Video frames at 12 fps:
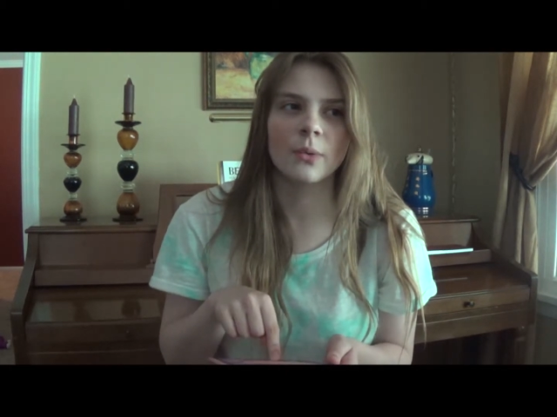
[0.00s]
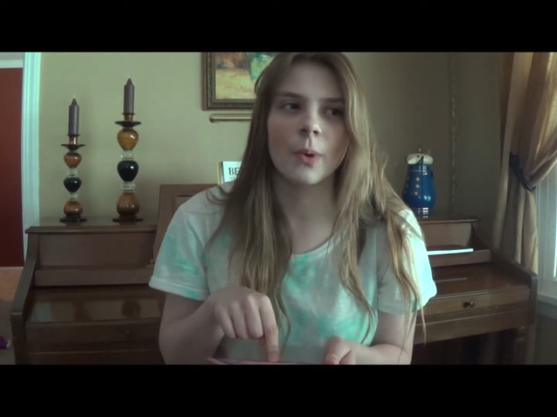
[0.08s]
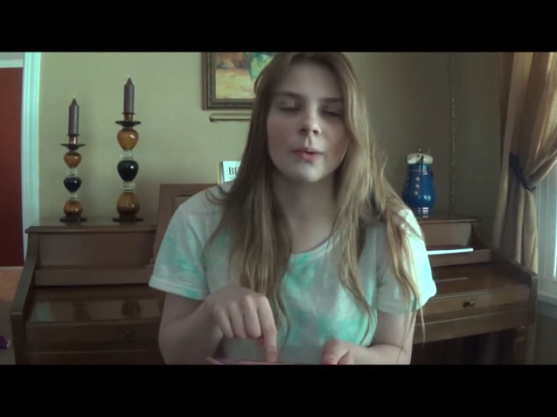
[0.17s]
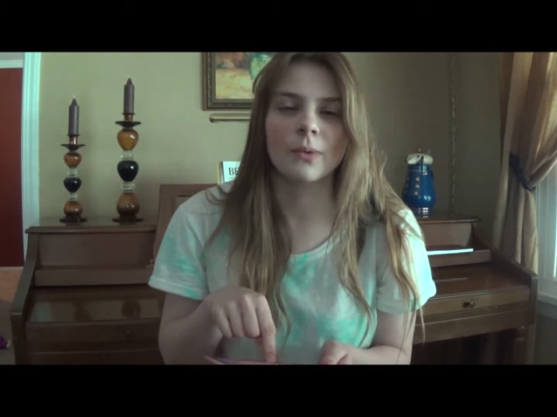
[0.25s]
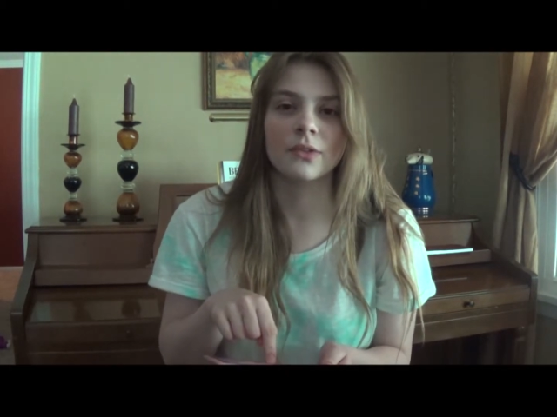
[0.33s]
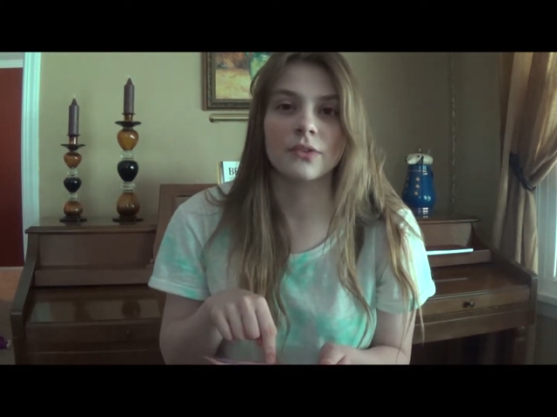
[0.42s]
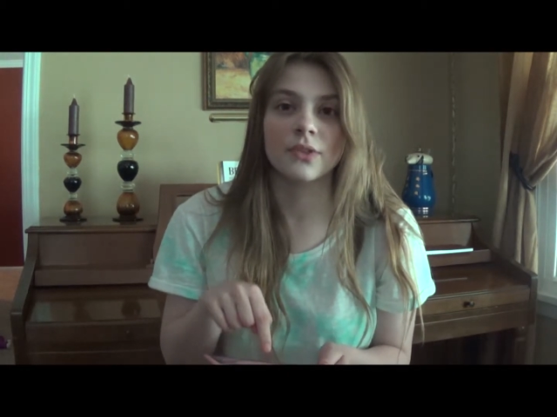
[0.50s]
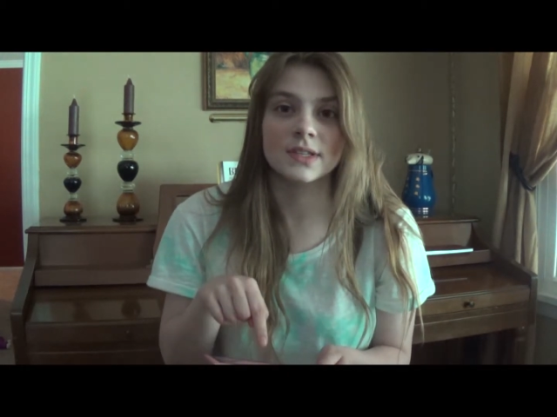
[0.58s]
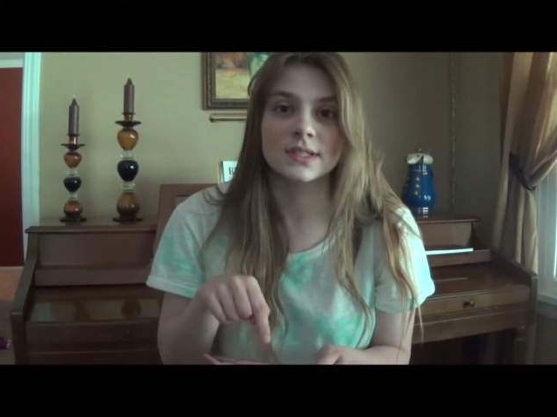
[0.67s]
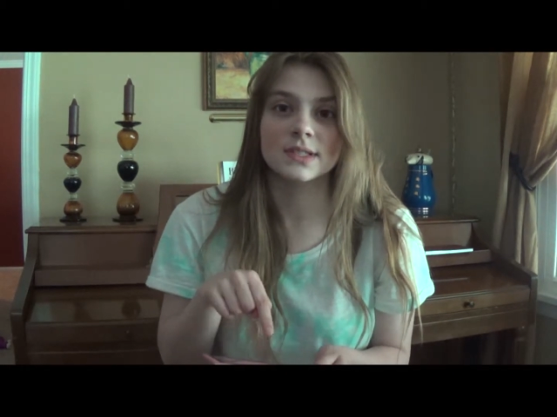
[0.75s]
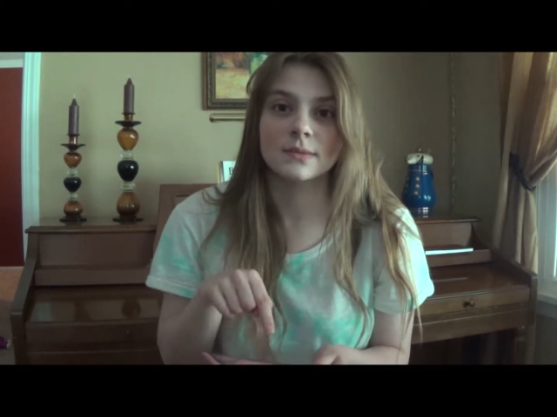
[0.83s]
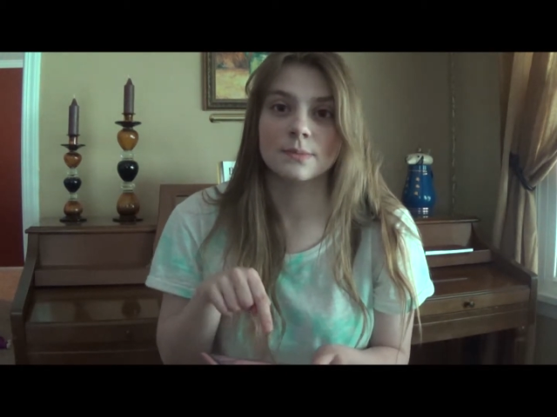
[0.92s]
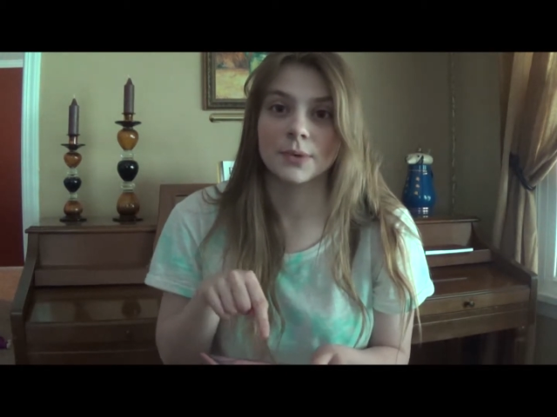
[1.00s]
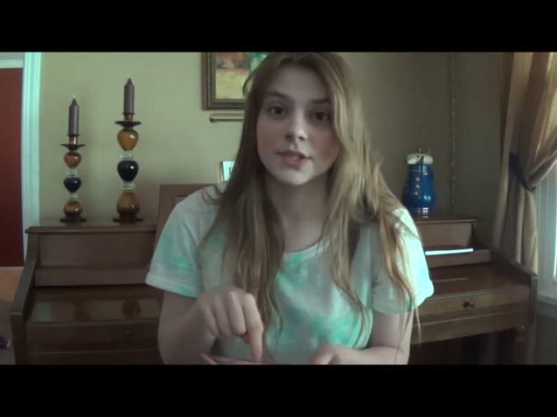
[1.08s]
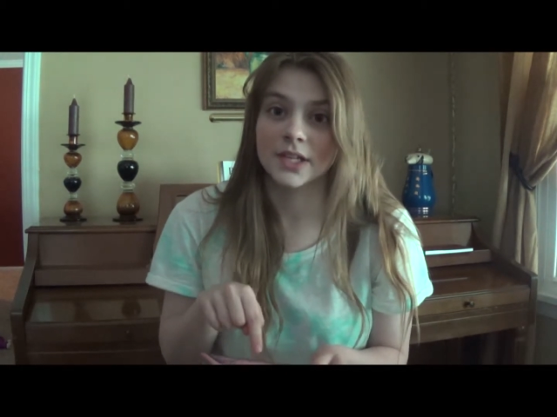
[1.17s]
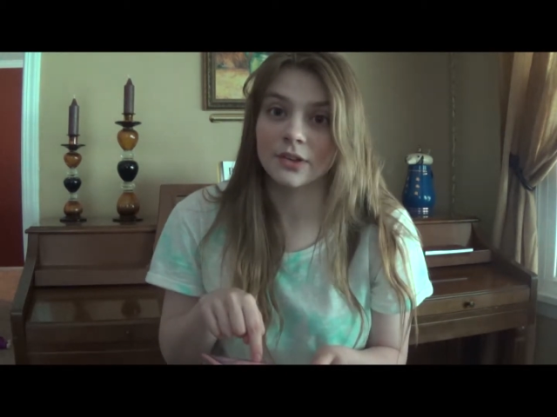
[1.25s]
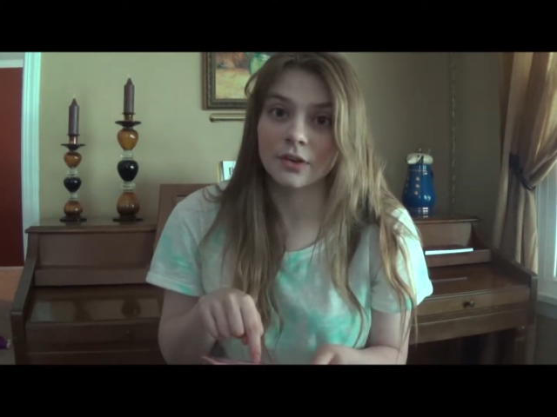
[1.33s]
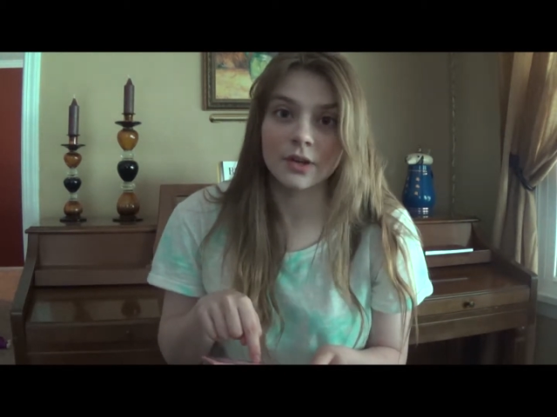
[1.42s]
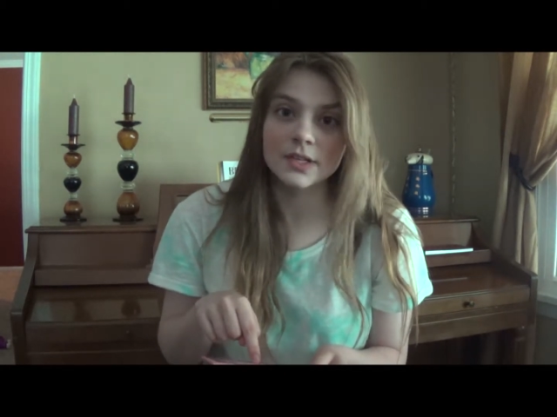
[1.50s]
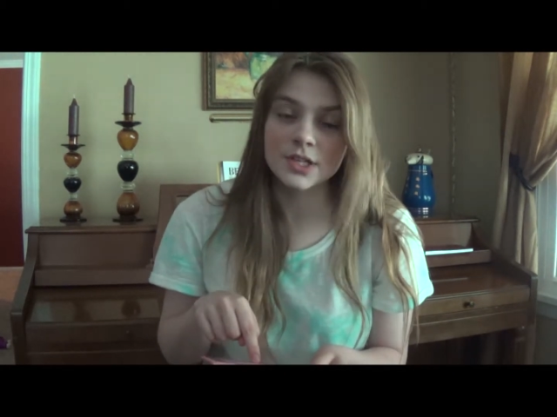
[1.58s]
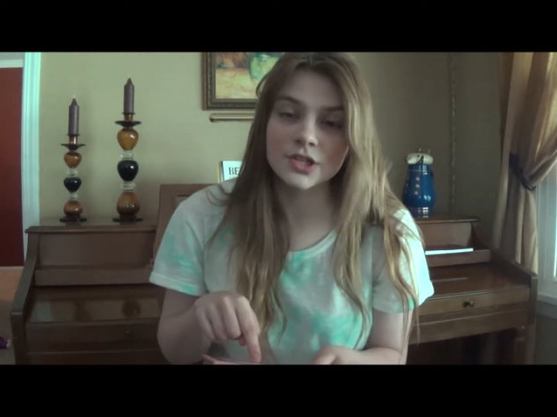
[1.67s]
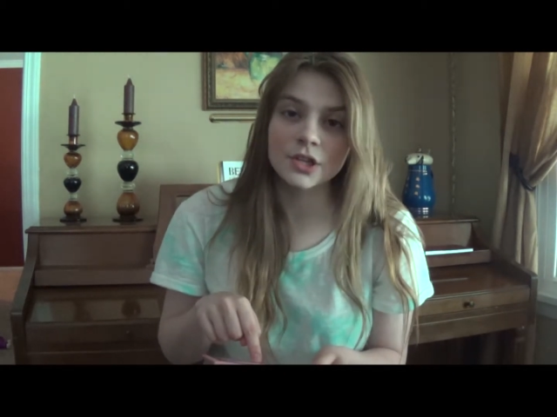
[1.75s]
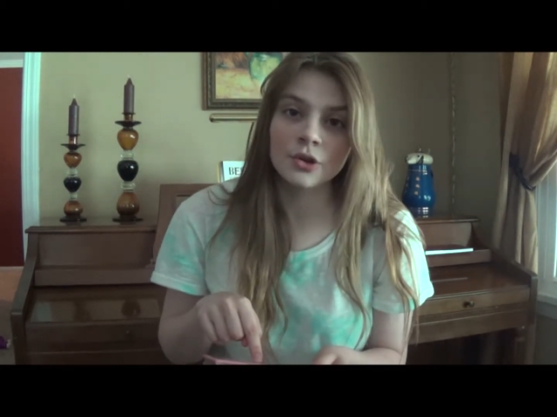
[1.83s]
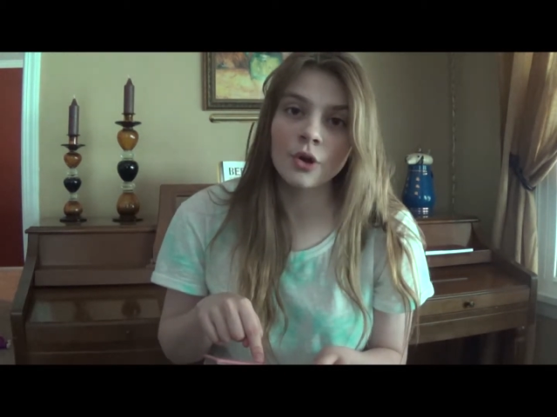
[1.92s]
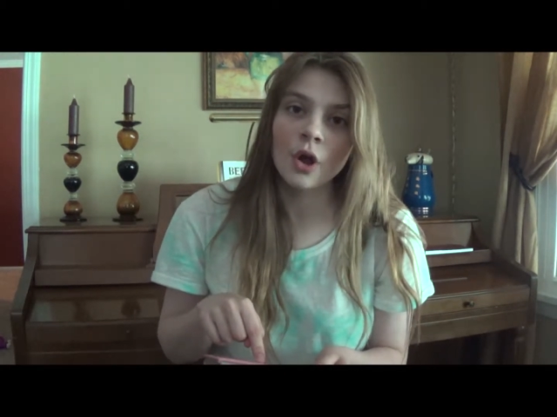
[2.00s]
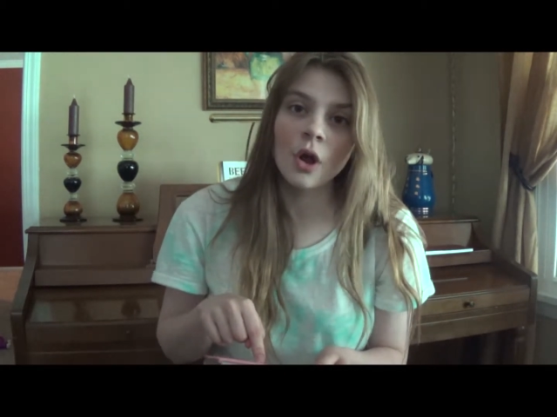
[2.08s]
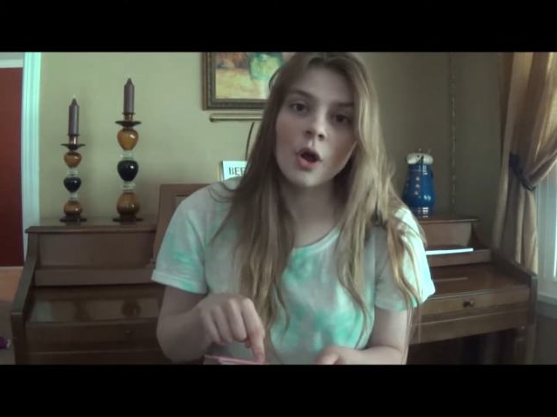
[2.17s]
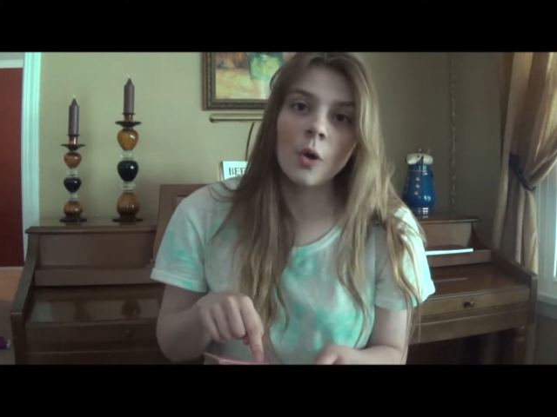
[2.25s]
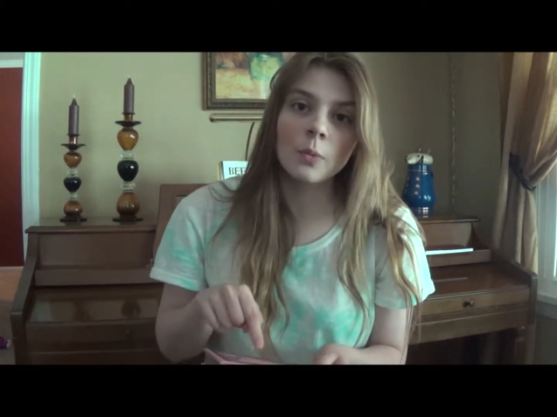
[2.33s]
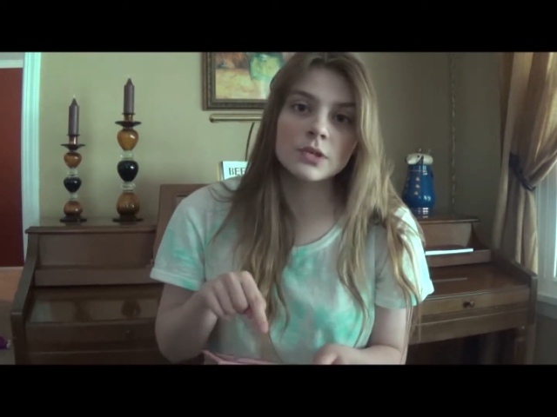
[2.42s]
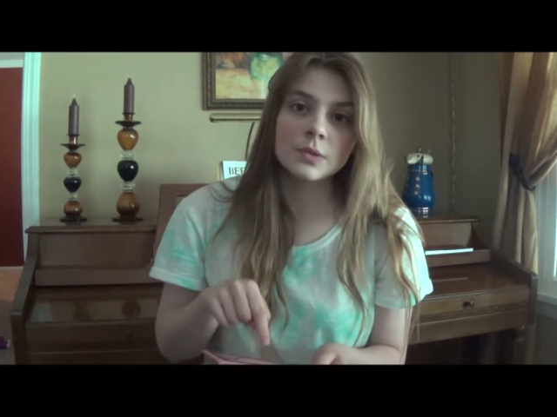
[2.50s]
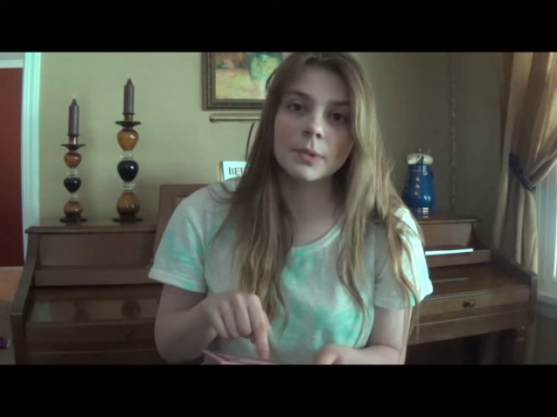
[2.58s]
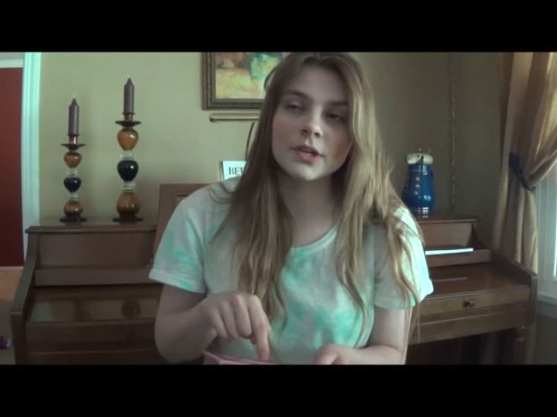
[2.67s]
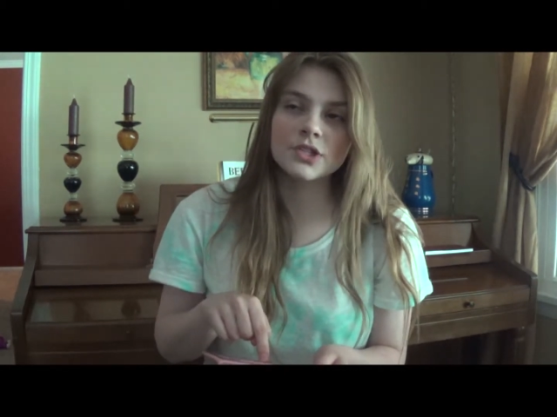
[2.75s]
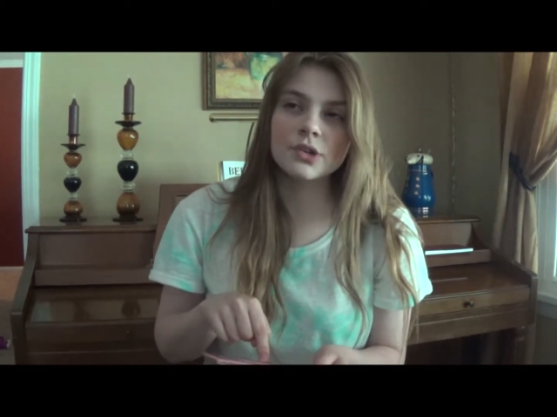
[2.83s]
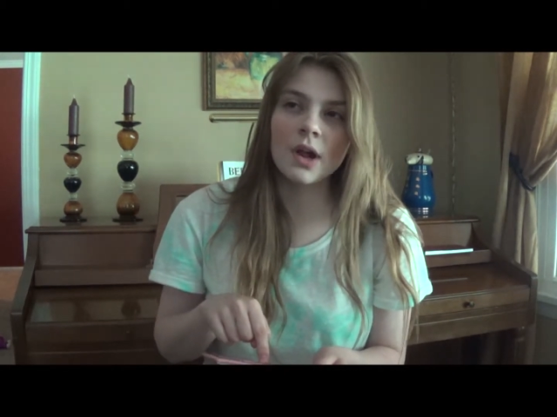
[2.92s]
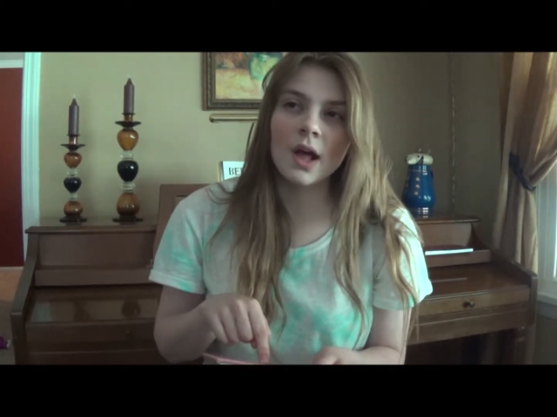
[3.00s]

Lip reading: on whether this particular edition was abridged or